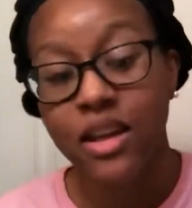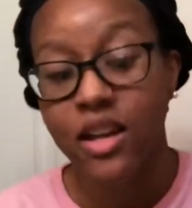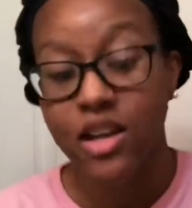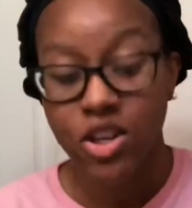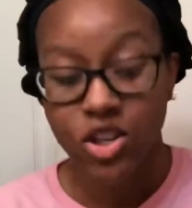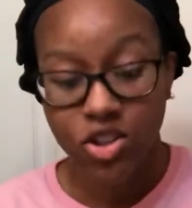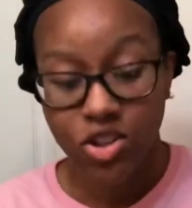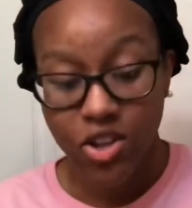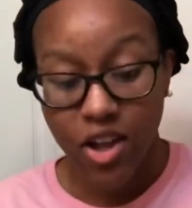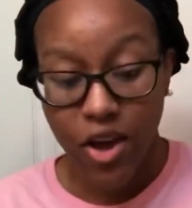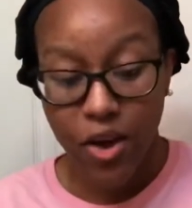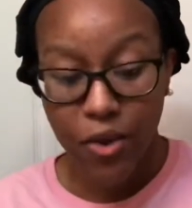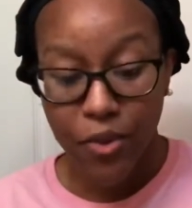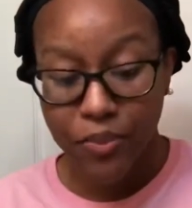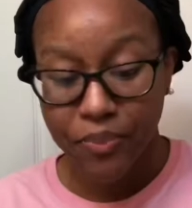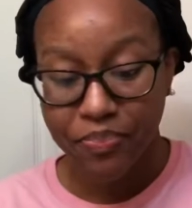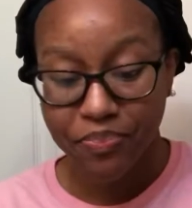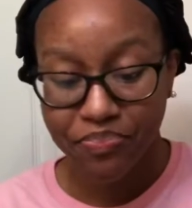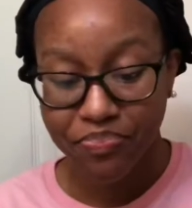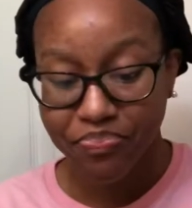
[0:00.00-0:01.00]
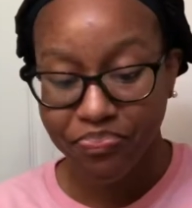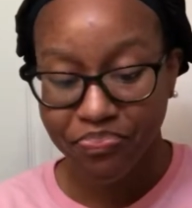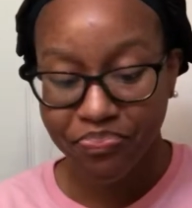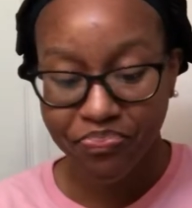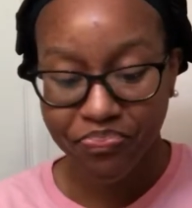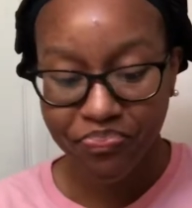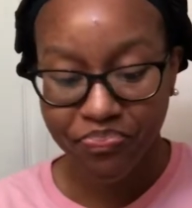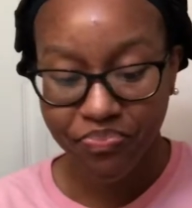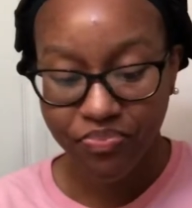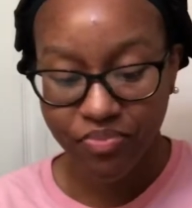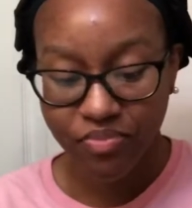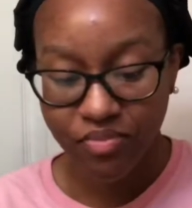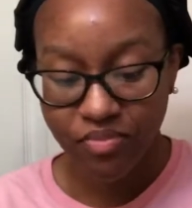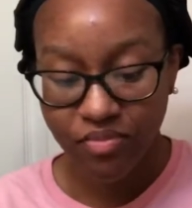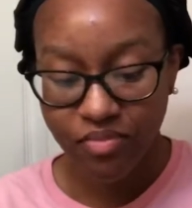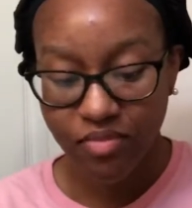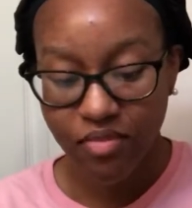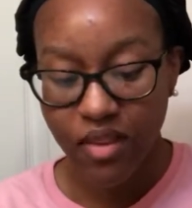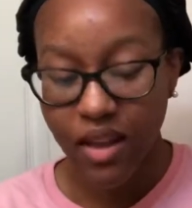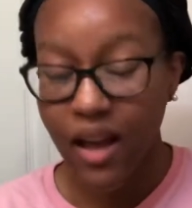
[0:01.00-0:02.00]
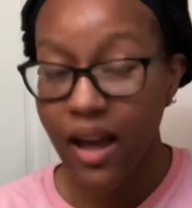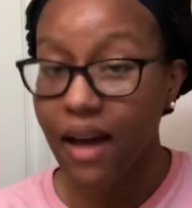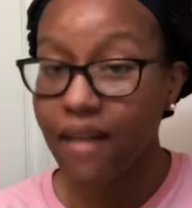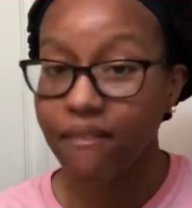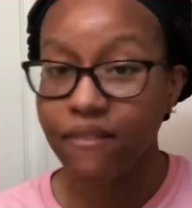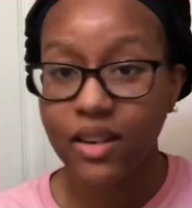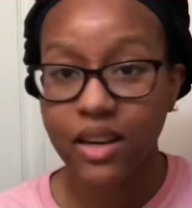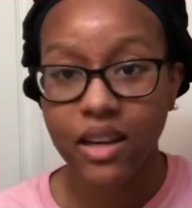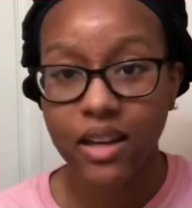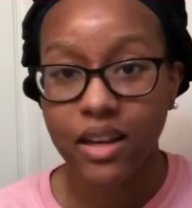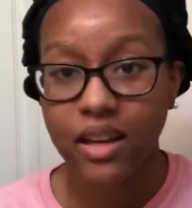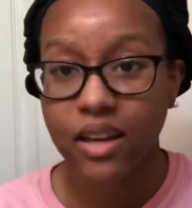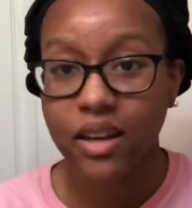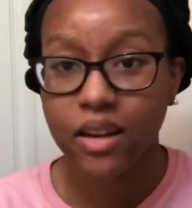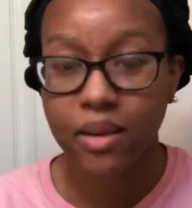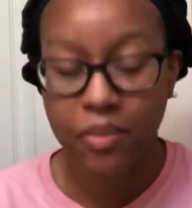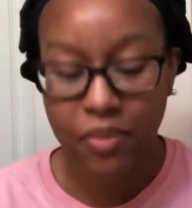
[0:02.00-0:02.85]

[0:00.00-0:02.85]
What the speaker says: So I'm gonna